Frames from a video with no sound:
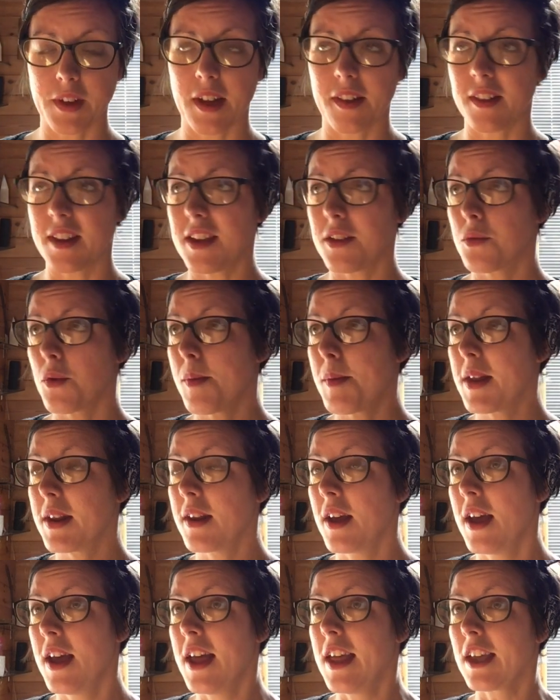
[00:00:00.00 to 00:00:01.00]
and these
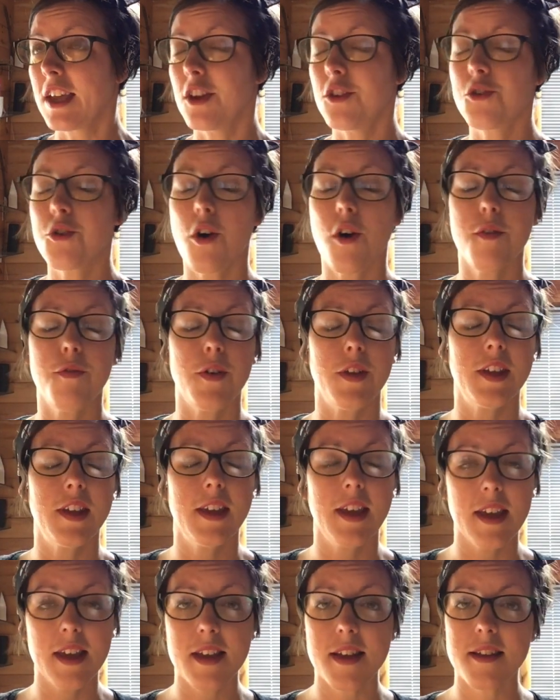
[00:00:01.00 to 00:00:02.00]
women can try for
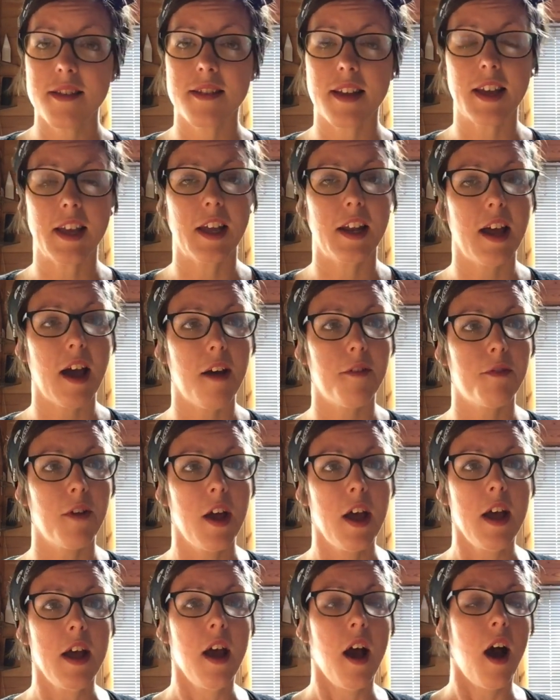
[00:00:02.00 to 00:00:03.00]
years, they can have
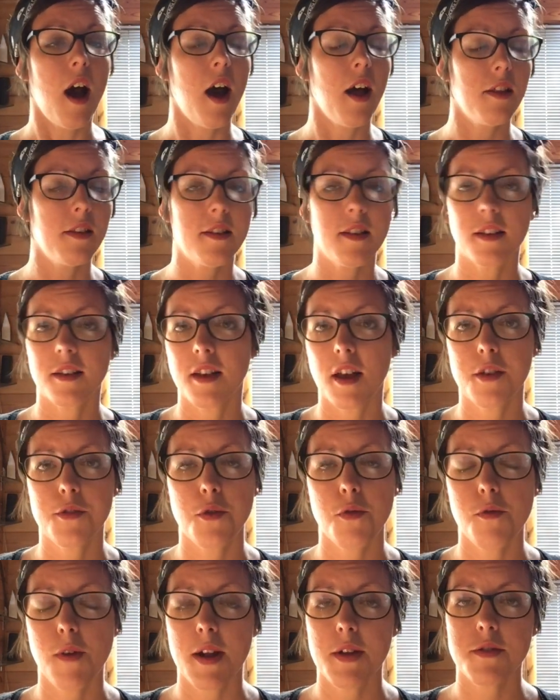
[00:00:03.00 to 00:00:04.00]

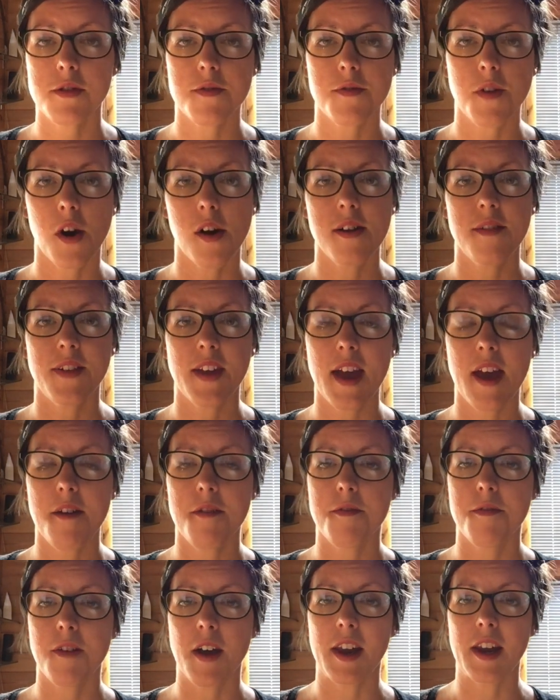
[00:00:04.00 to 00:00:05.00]
unsuccessful rounds of
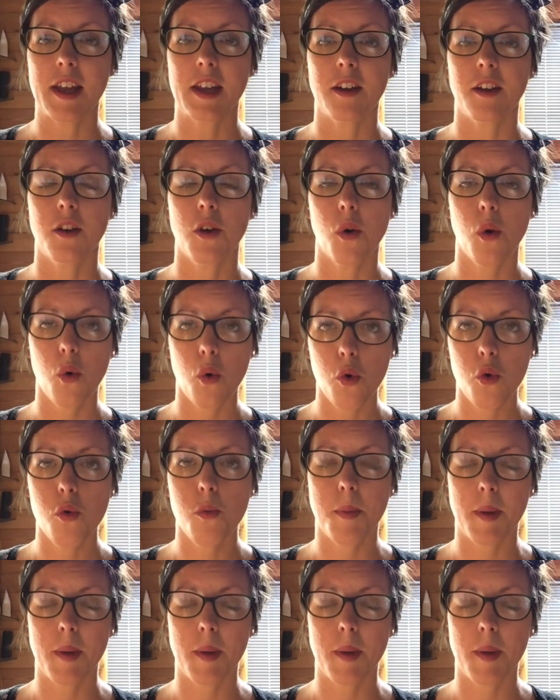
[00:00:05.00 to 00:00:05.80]
IVF, and it can all